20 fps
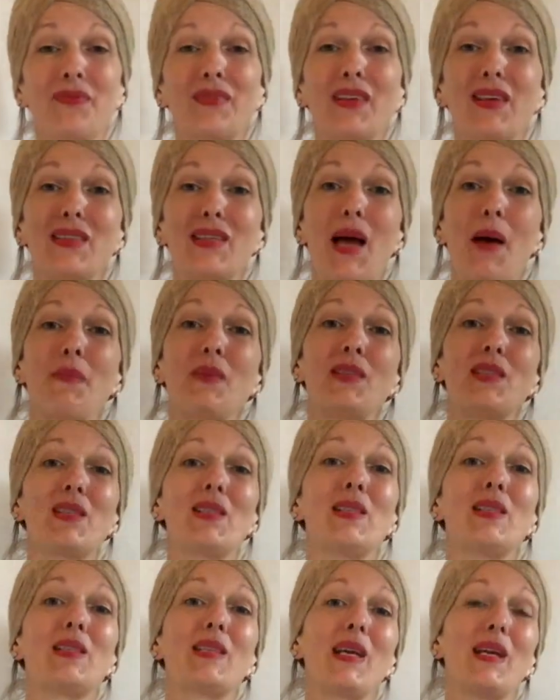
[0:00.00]
Tapping to
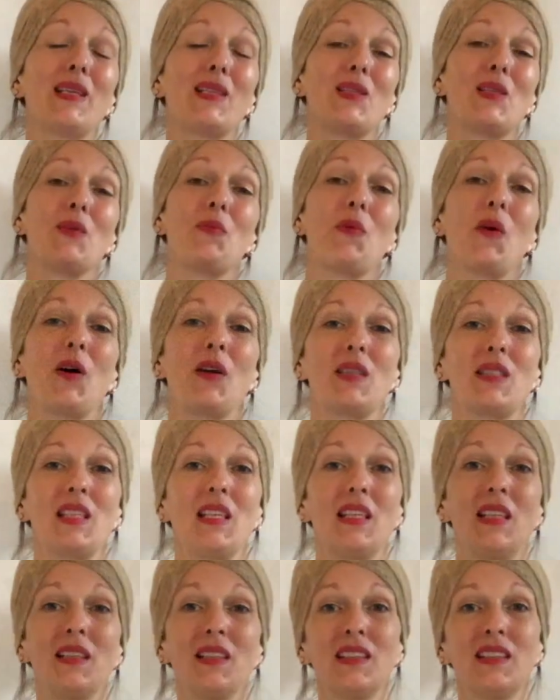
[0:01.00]
the side of the
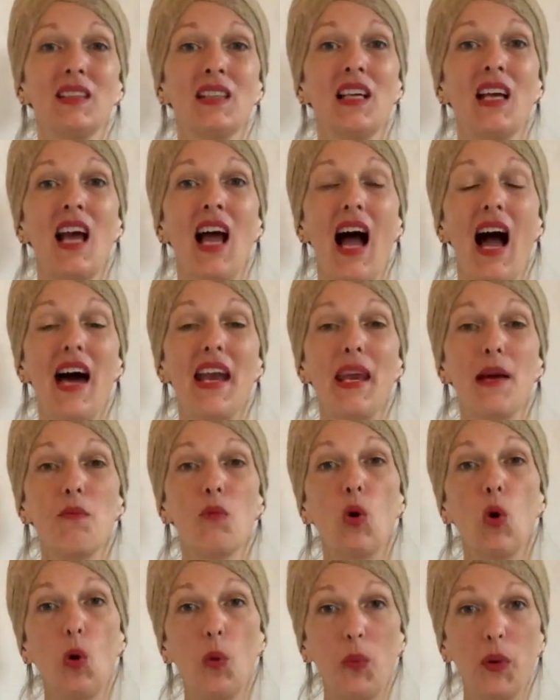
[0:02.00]
body. And I'm
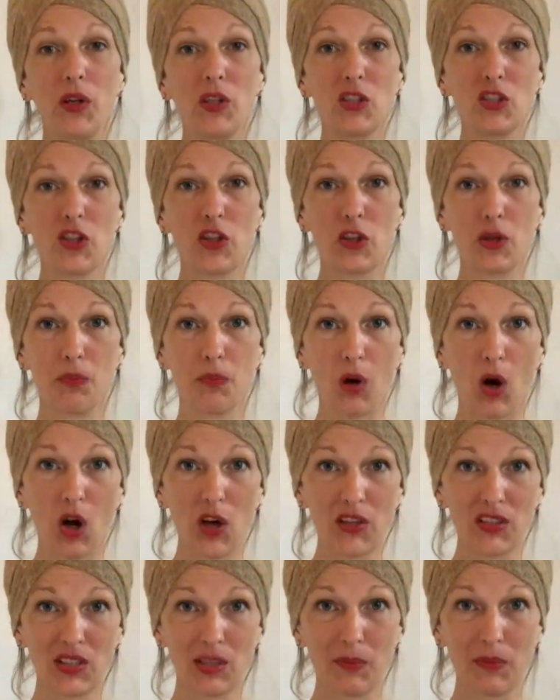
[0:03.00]
open to the
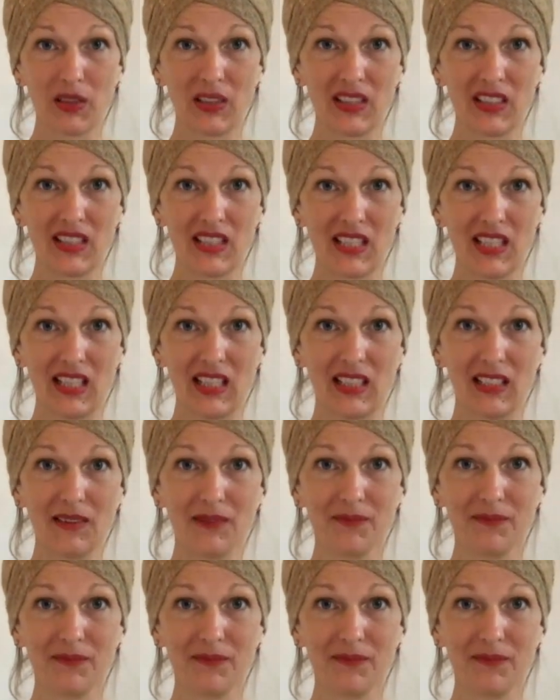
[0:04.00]
possibility